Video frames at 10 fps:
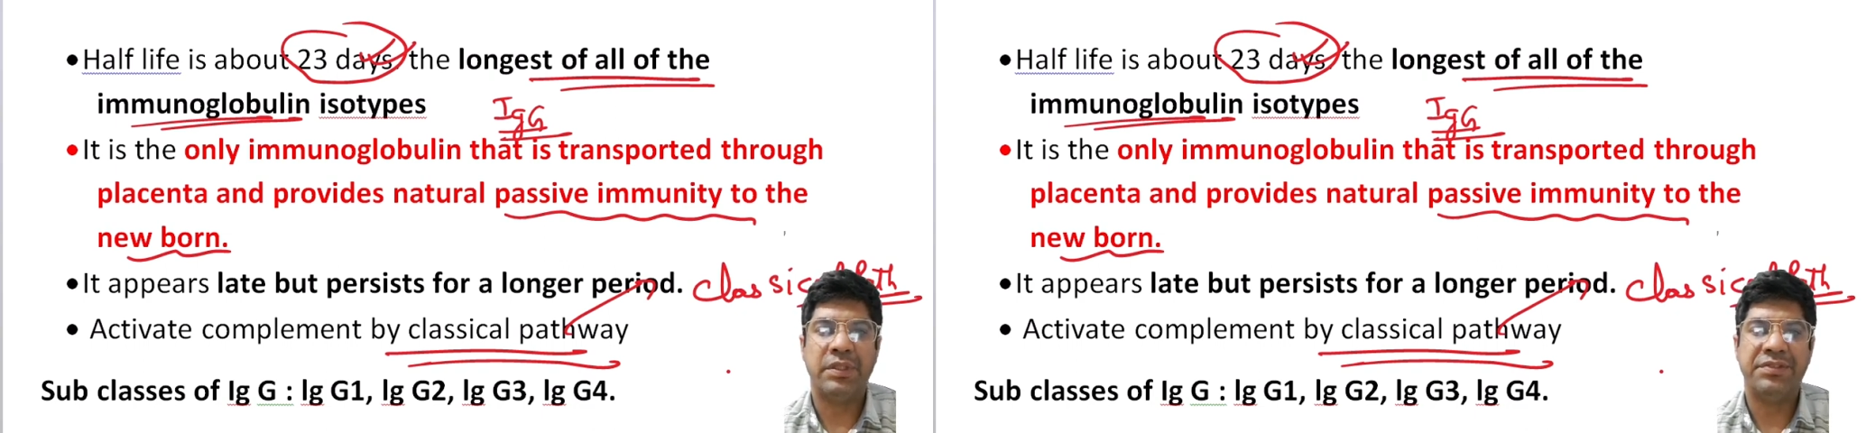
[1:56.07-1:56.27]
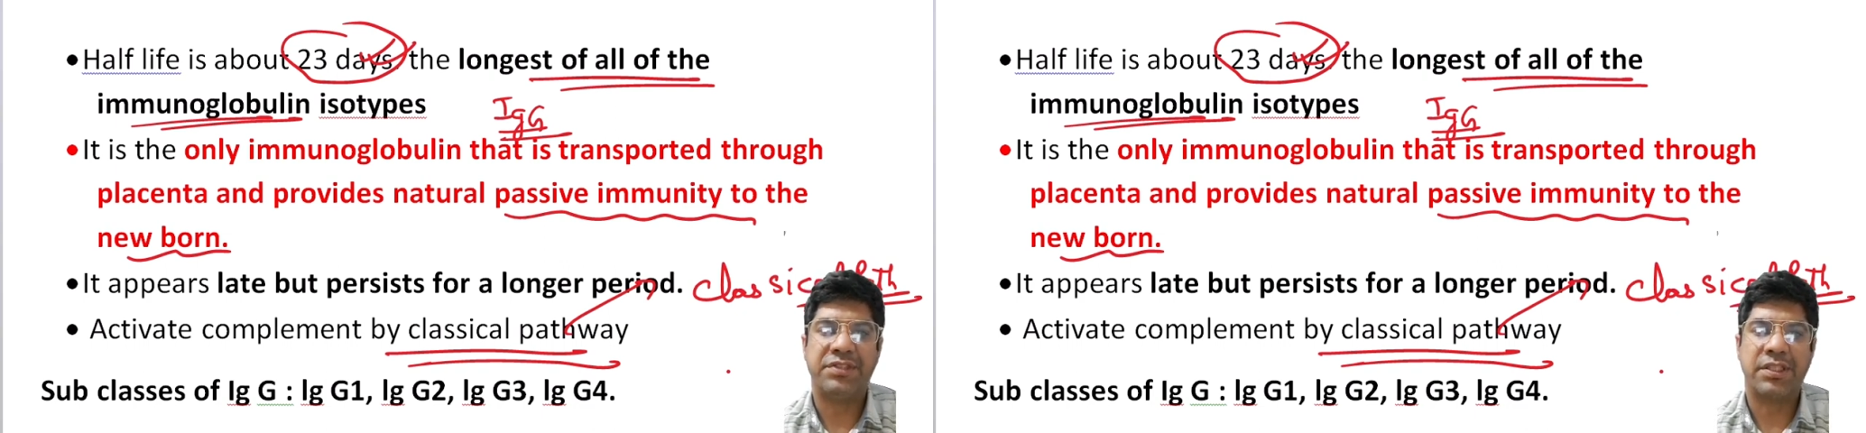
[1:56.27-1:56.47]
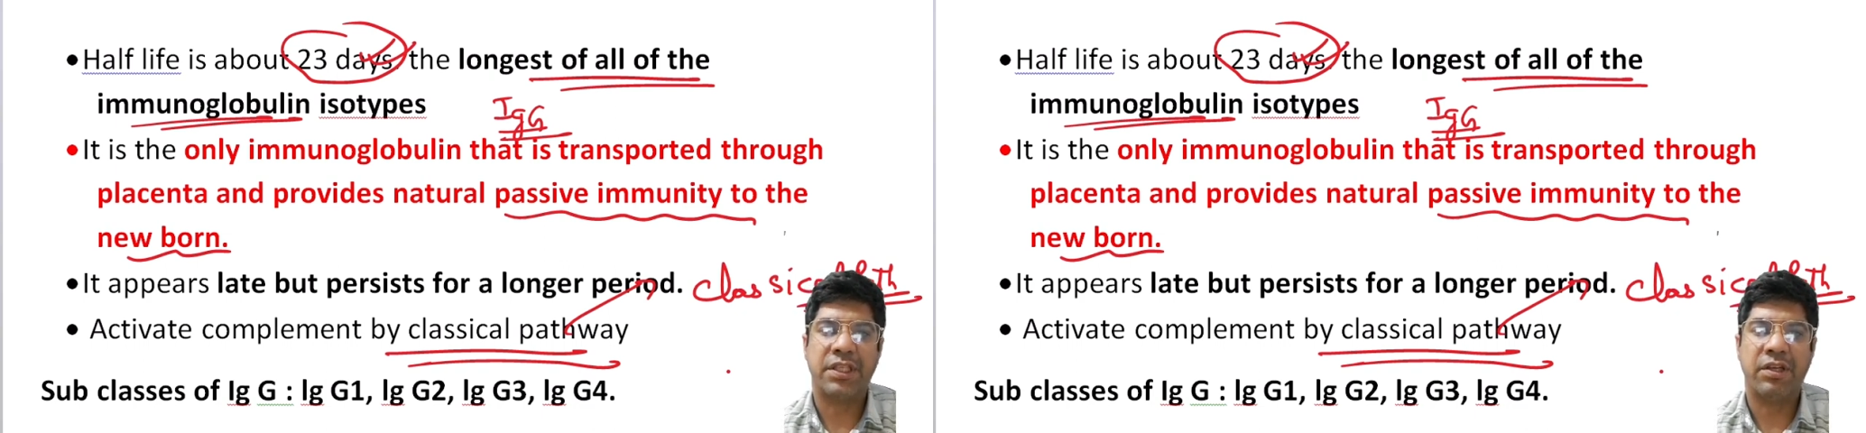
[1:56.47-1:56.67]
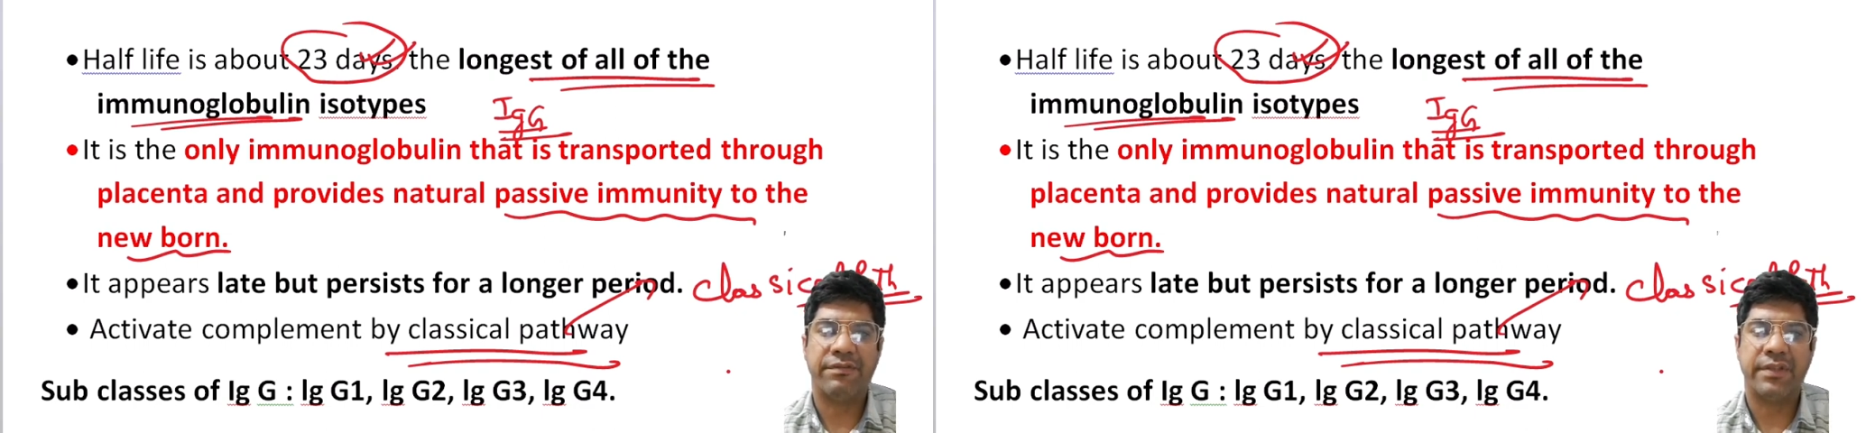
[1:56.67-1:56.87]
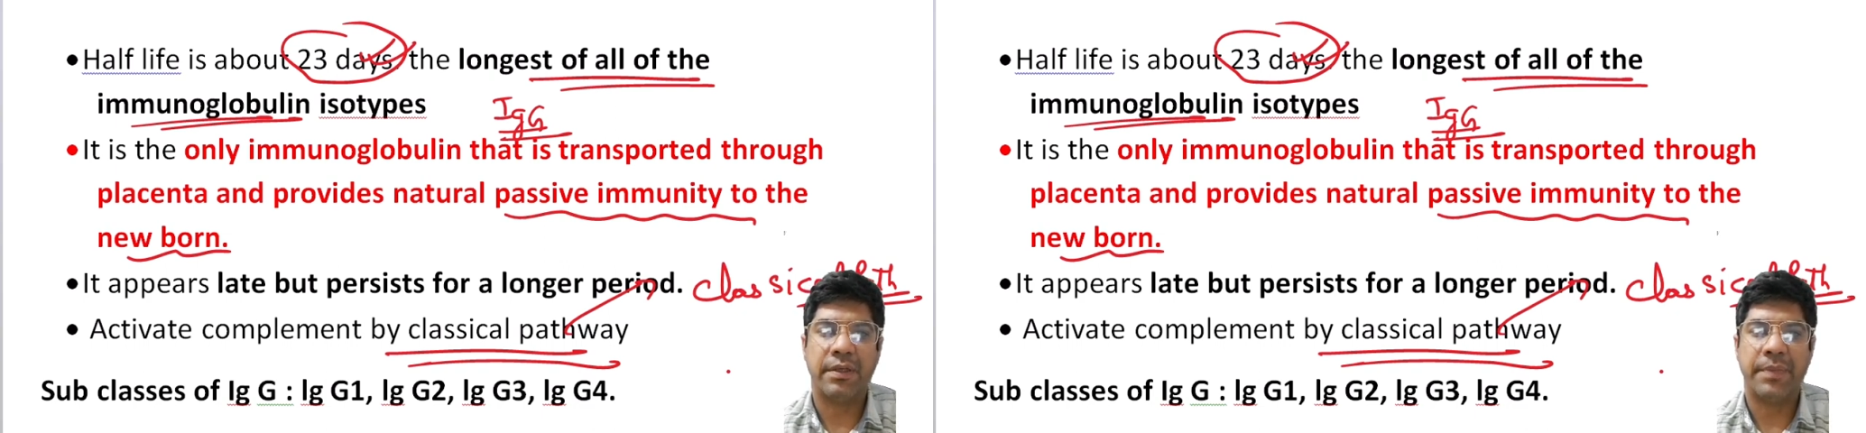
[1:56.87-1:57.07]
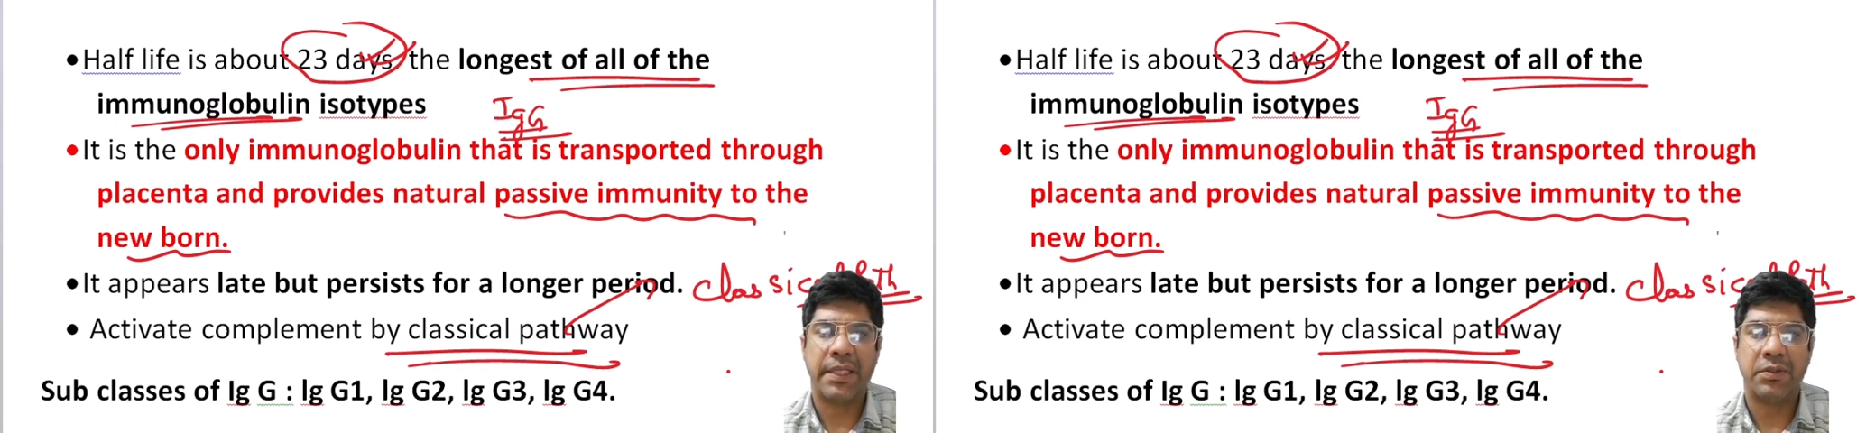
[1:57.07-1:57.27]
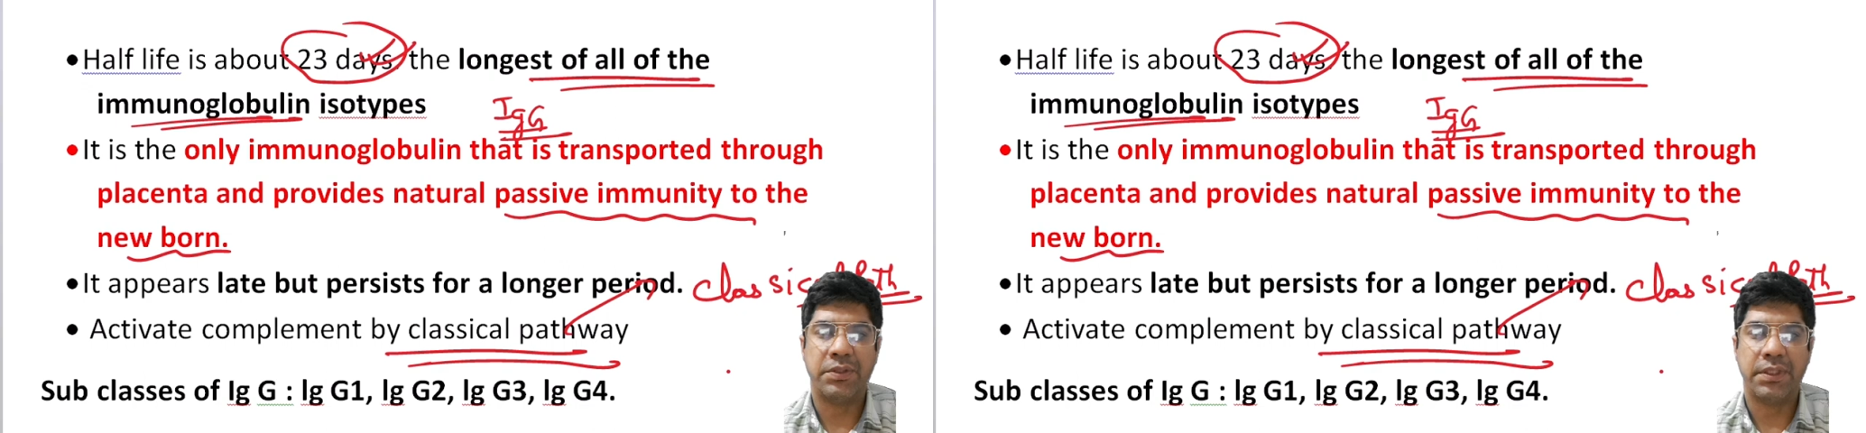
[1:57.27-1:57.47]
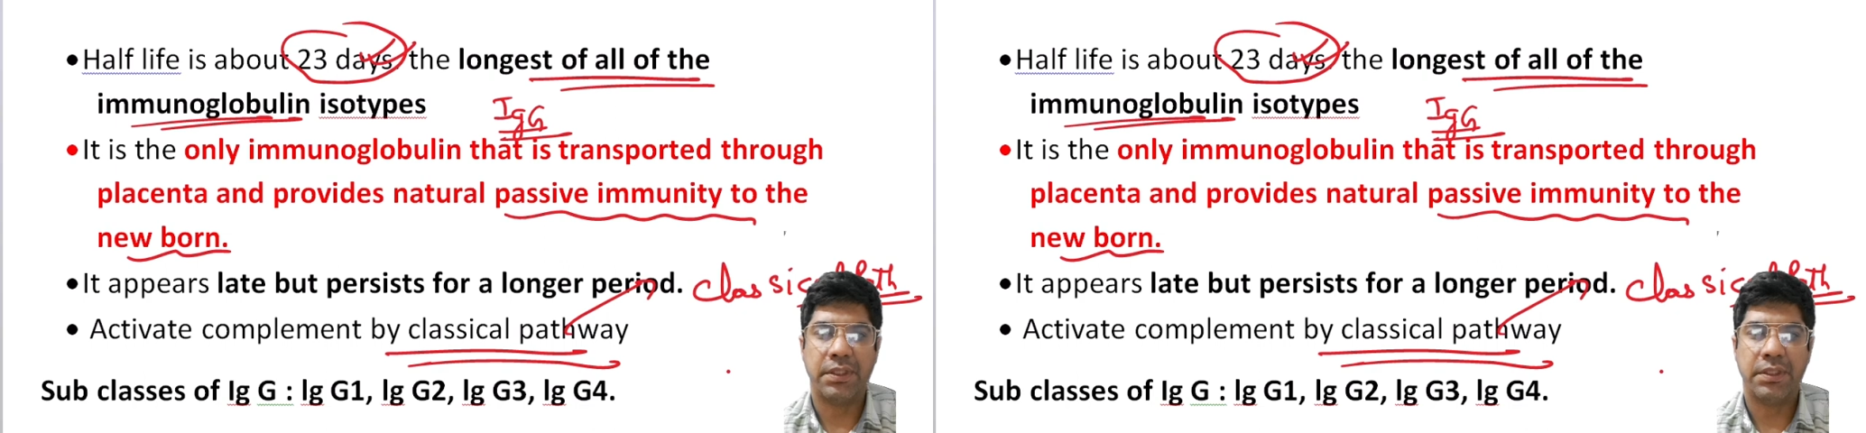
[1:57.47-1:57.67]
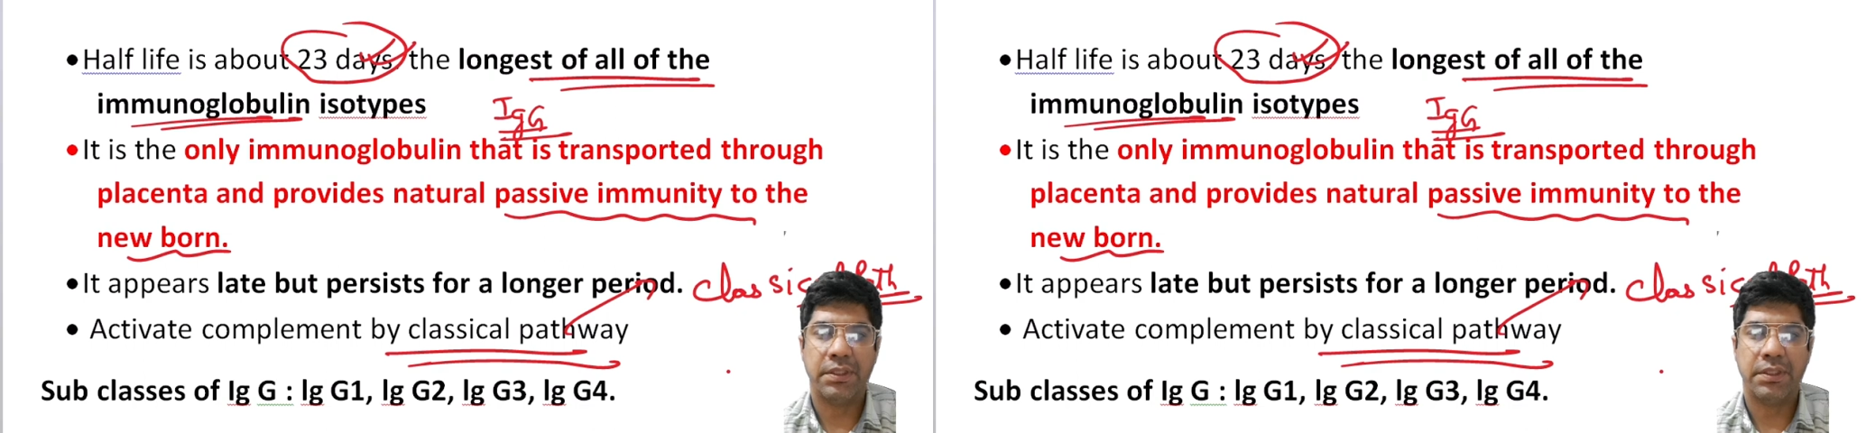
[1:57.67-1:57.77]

destruction of the pathogen.